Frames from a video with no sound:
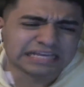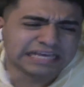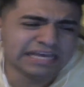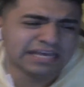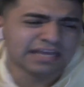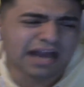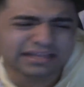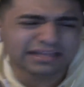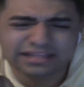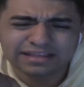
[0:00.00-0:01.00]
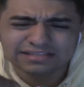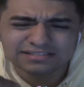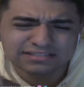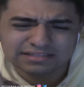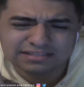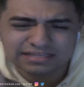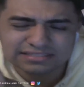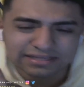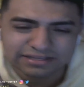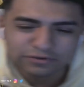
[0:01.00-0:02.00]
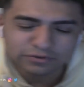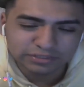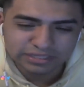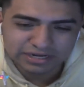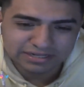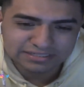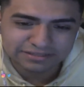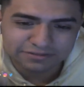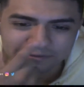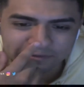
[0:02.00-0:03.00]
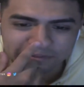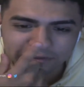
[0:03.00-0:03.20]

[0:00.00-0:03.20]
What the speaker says: key. I think that's it. You need a gancito with you.